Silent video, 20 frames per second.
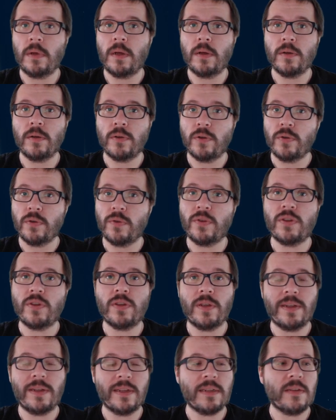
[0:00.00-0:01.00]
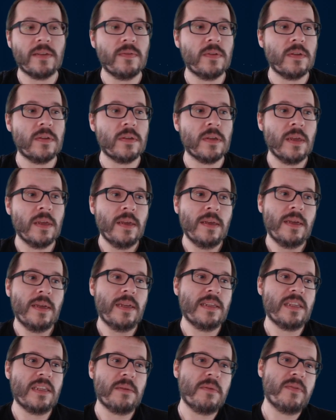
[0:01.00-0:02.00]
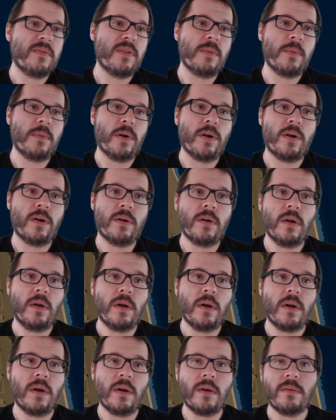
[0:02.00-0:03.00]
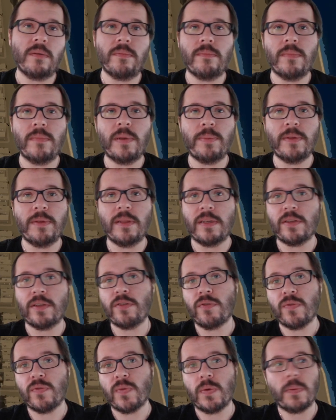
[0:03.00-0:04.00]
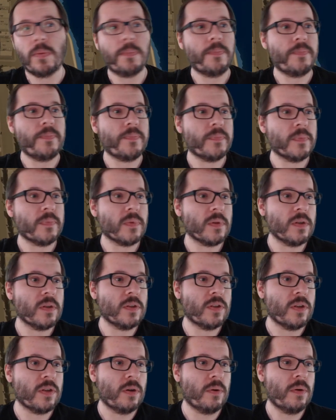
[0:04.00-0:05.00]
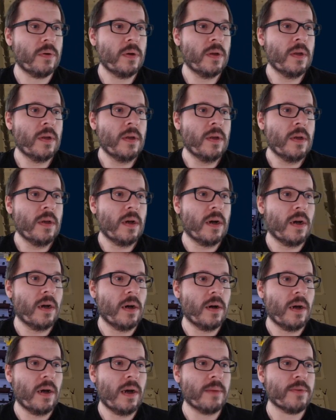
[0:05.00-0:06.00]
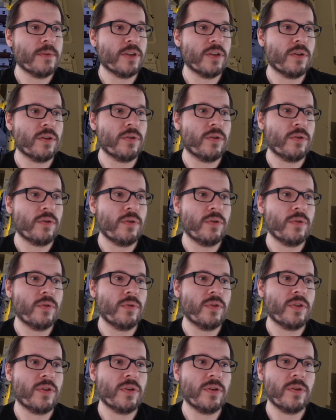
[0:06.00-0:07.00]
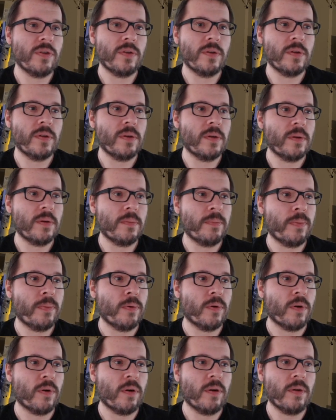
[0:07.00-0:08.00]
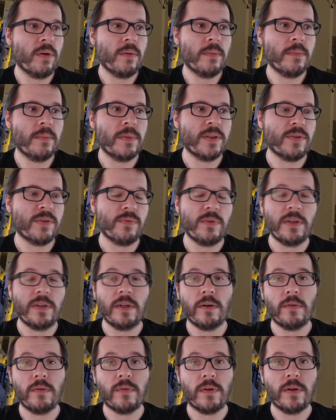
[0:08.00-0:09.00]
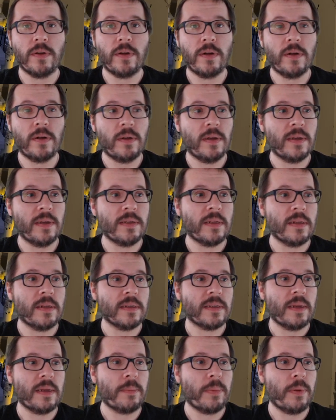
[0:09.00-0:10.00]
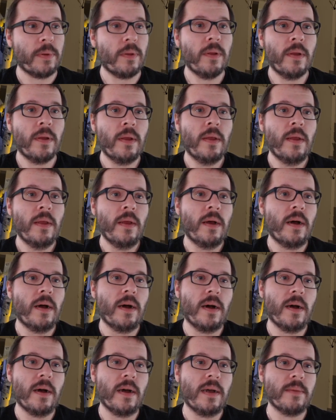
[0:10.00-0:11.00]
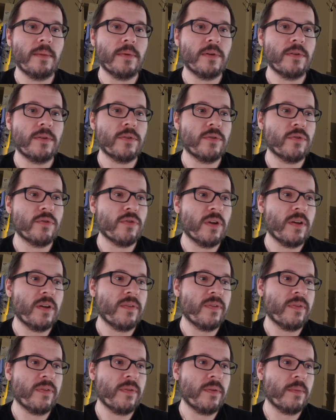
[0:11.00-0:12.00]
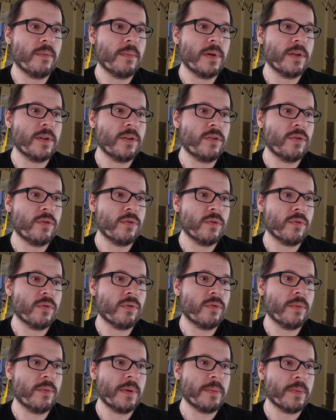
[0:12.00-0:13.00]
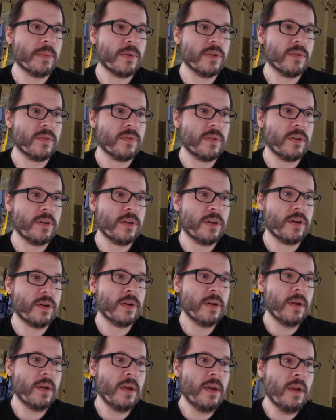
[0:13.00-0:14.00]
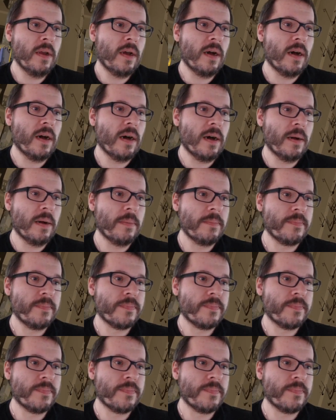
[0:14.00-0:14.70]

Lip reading: goods and activities, and some of them are maybe less useful. So I'm just going to use poor Miss Rita over here as an example. I'm going to drive my two crew members over here. And